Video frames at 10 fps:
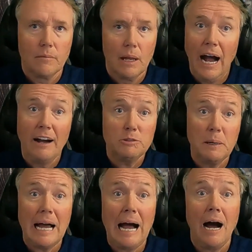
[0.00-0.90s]
I
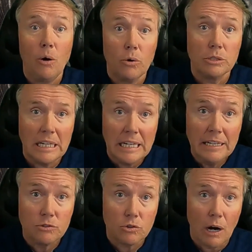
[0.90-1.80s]
spent hours
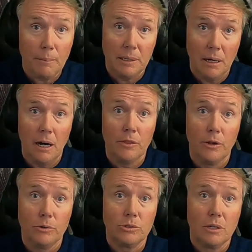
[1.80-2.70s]
eavesdropping on
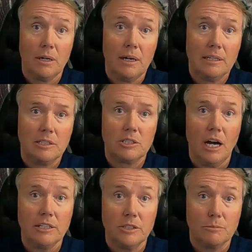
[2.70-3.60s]
those
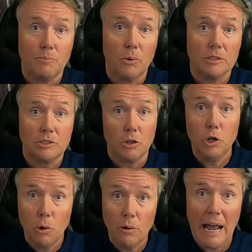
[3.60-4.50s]
discussion boards so
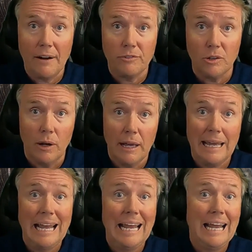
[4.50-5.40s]
you don't have to.
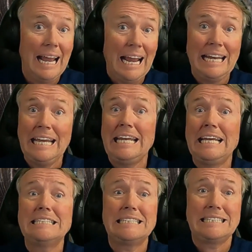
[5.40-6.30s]
And it
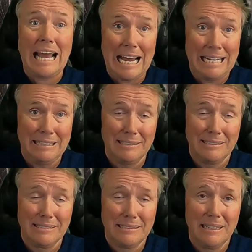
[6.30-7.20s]
is sad.
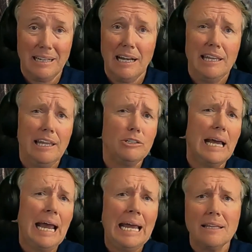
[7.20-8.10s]
There's
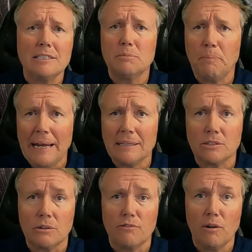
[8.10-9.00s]
endless
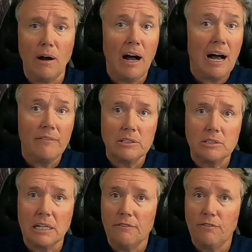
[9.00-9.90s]
banter from
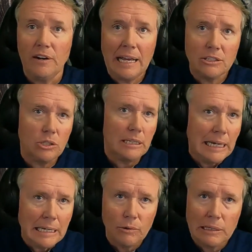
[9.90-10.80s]
obviously financially
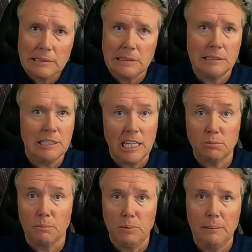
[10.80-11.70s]
ignorant and
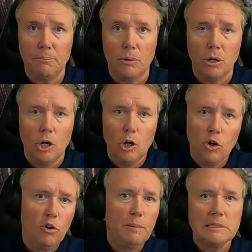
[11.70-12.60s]
desperate people
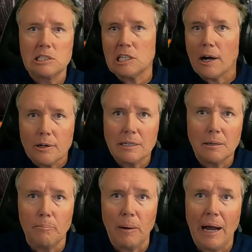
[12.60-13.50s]
who've been suckered into
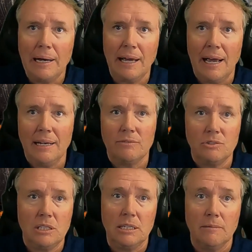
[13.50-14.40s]
buying an NFT,